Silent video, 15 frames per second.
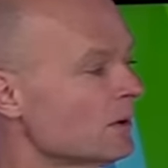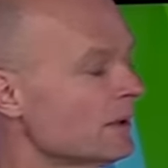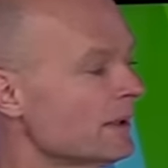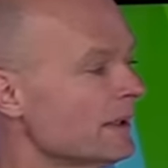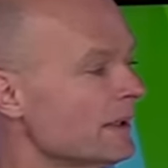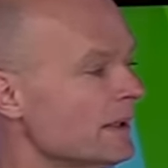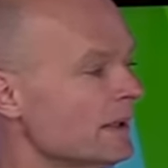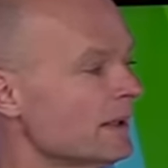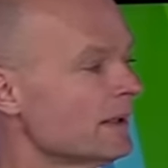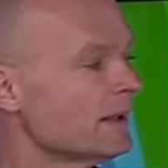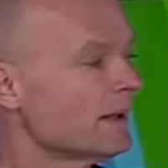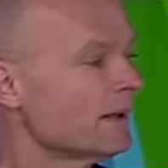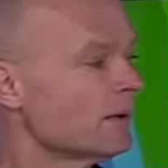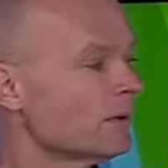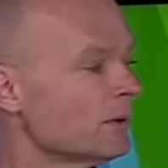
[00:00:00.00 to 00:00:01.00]
Clinic
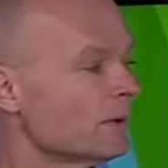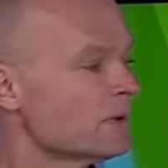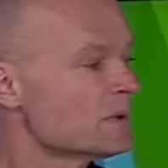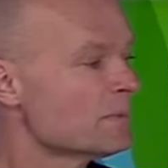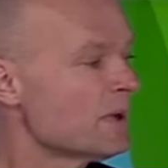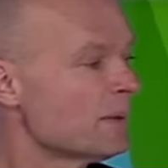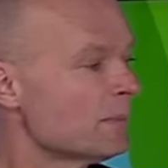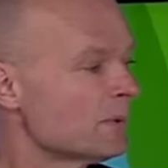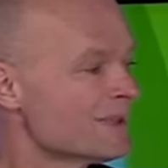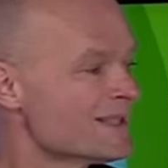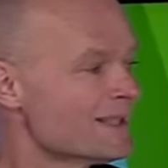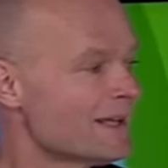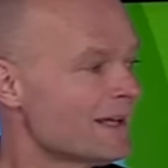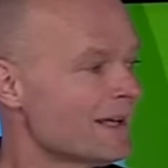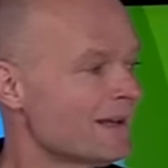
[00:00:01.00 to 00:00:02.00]
and all those people
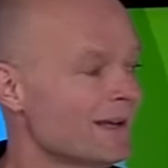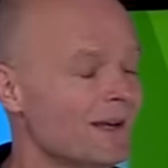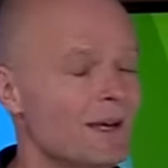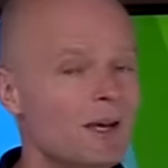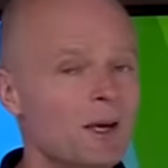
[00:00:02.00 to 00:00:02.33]
say,